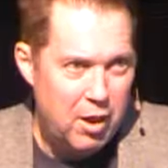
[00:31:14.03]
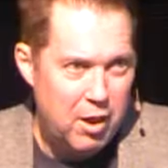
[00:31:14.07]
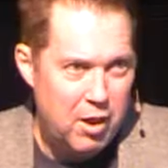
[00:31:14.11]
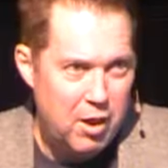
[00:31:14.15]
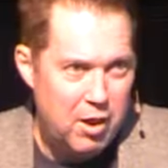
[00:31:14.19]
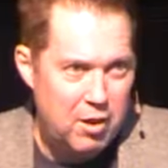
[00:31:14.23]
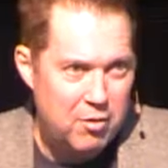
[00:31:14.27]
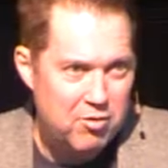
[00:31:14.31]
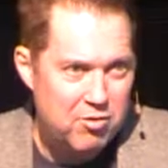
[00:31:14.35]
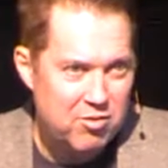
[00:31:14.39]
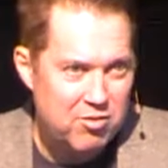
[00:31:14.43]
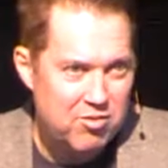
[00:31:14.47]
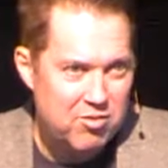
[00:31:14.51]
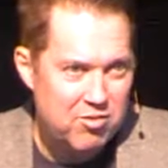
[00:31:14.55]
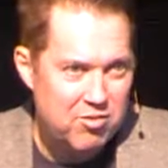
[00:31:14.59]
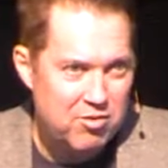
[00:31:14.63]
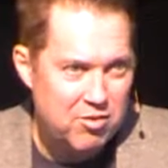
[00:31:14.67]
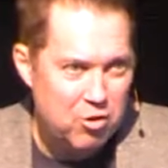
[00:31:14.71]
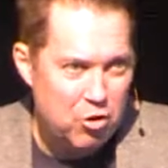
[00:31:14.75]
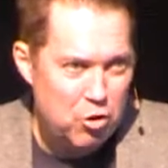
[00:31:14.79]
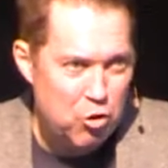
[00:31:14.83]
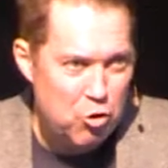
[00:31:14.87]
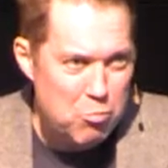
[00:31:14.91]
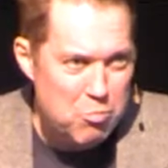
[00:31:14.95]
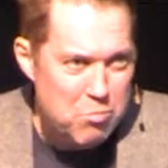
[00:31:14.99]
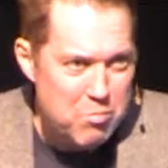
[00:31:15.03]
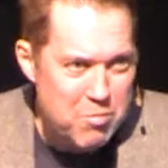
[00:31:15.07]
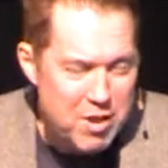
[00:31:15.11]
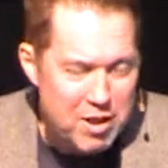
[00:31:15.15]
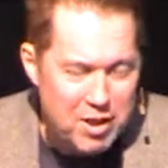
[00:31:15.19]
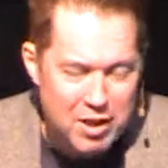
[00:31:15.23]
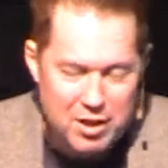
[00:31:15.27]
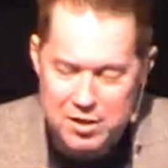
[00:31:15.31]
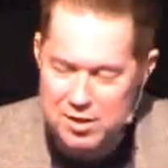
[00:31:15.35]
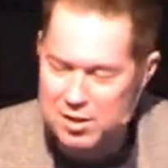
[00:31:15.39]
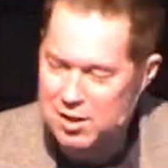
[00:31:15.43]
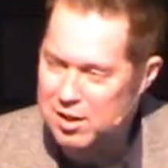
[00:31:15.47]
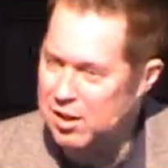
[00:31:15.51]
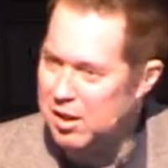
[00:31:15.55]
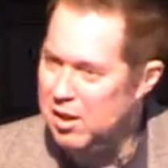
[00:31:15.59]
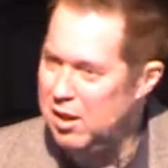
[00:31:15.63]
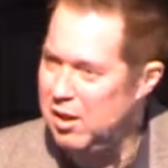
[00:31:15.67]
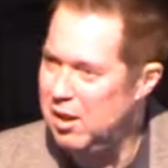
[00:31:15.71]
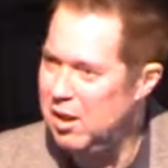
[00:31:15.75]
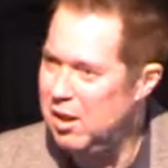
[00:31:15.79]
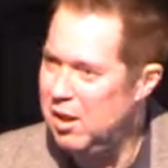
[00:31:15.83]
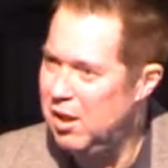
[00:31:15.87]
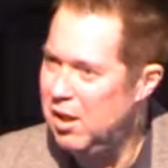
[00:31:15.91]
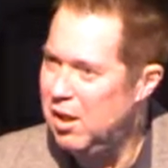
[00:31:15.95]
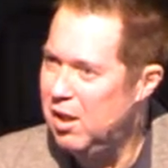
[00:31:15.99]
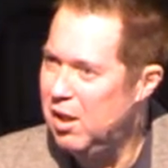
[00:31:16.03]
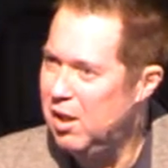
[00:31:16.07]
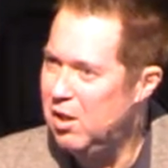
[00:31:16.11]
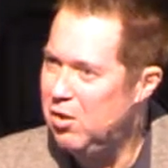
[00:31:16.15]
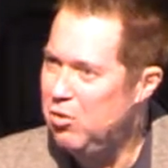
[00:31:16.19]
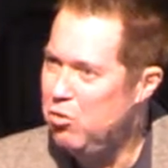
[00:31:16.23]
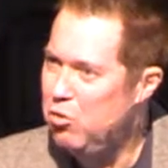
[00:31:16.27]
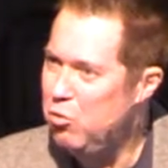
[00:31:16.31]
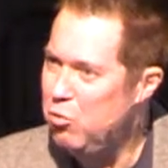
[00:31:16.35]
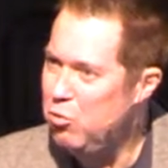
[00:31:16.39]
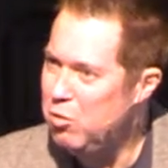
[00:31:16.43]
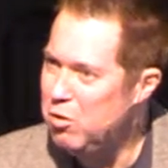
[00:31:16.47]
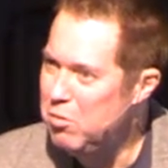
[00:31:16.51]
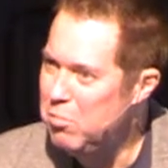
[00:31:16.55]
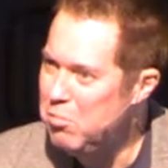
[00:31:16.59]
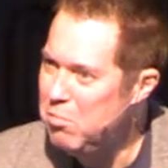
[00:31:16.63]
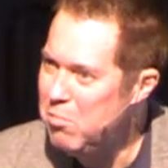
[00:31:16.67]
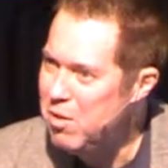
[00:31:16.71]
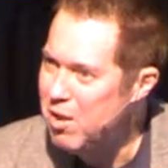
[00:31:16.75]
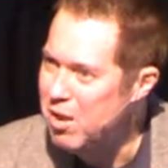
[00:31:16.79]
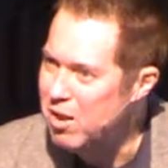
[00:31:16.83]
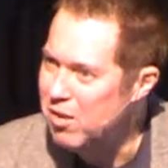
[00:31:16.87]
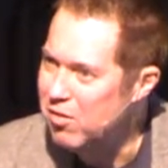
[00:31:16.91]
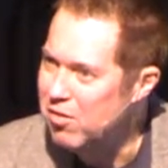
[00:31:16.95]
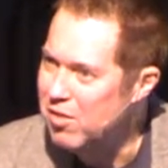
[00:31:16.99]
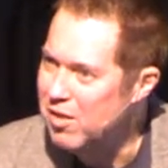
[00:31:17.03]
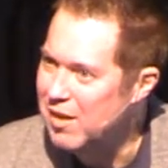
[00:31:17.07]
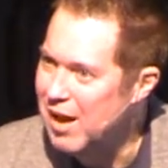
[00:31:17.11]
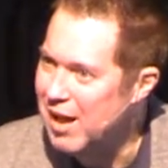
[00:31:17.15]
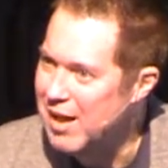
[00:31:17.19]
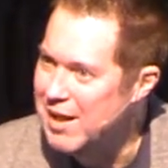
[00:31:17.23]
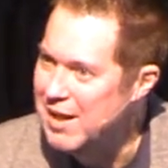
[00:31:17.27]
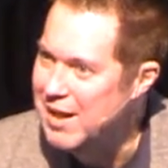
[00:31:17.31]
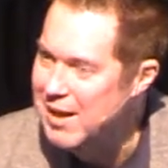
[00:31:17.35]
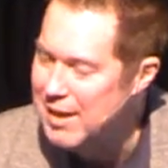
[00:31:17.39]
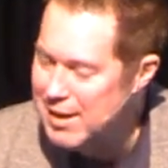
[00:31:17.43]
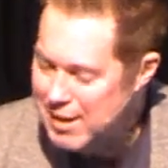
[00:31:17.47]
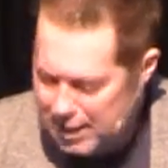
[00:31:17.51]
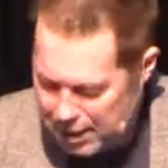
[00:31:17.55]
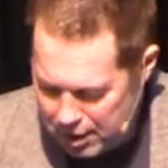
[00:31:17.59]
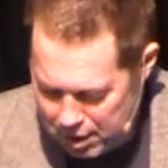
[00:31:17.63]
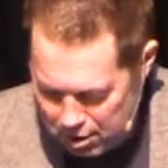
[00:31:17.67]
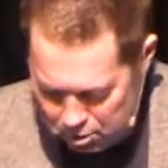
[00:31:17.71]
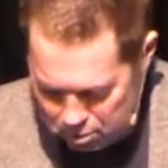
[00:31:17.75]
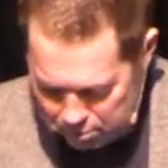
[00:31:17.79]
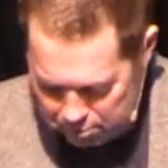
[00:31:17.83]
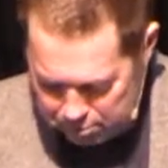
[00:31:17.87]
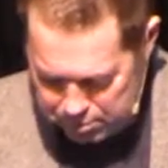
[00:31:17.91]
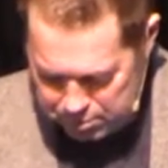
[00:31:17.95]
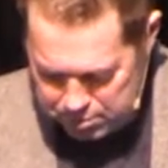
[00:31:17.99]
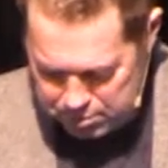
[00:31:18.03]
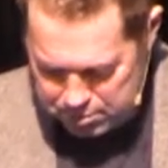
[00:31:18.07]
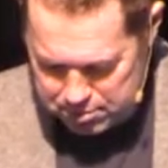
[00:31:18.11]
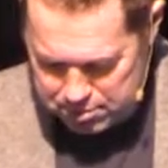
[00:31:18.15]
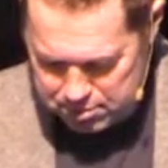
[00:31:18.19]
It's humility to admit that I need help.